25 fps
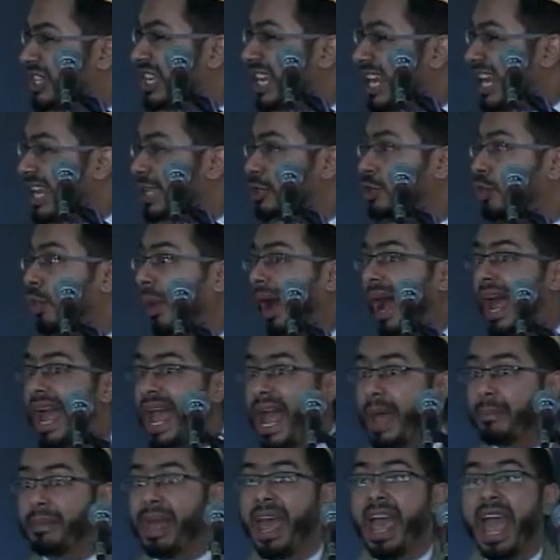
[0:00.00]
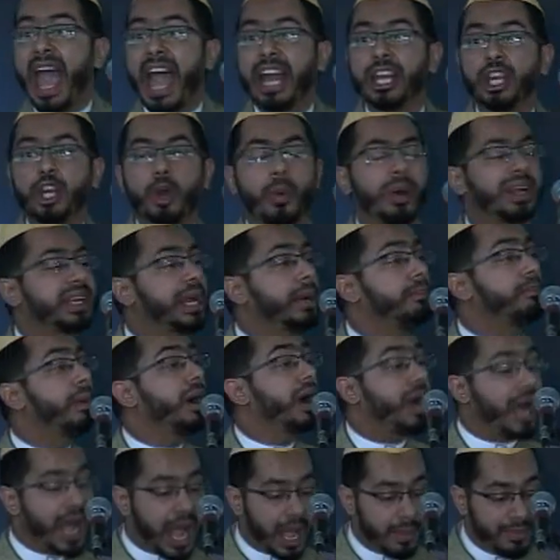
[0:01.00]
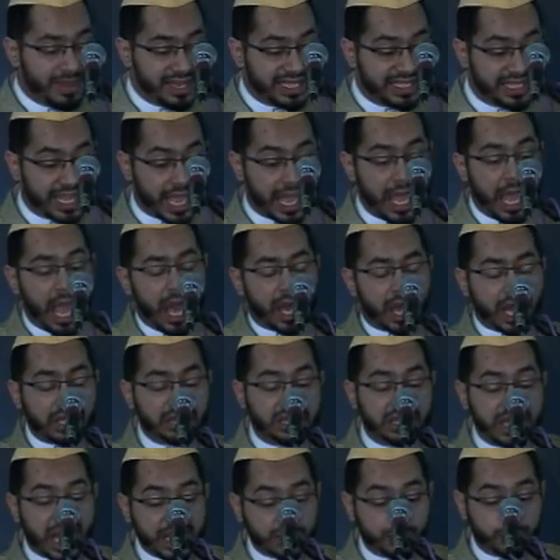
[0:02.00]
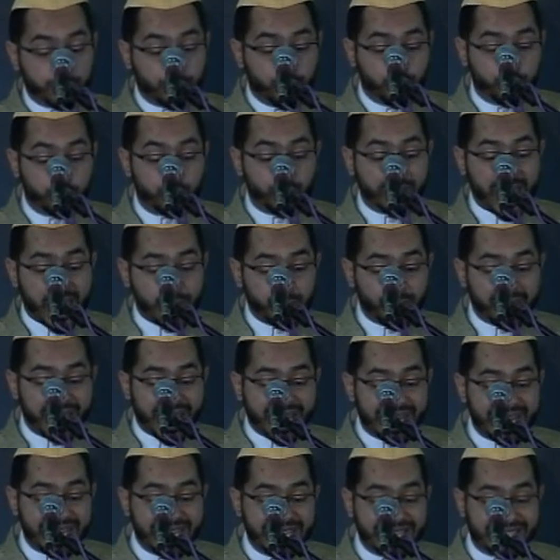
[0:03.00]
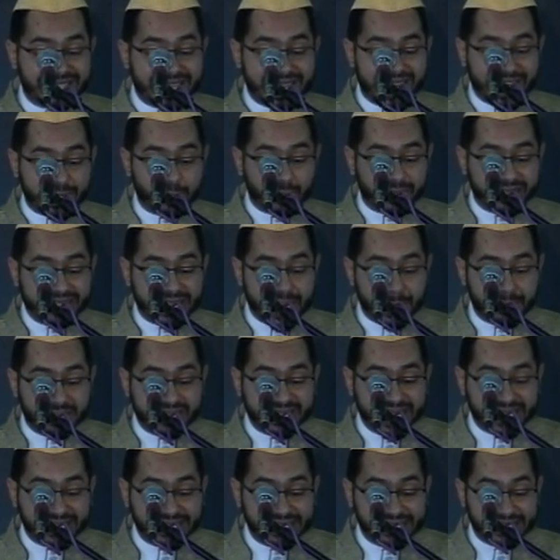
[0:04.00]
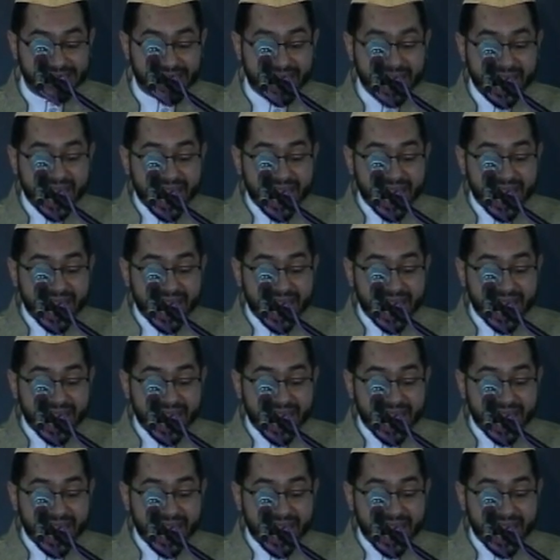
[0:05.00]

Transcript: She is who I am. And you know what her maqam is there? Allah's Huzur Anwar alayhi salatu wasalam stated there.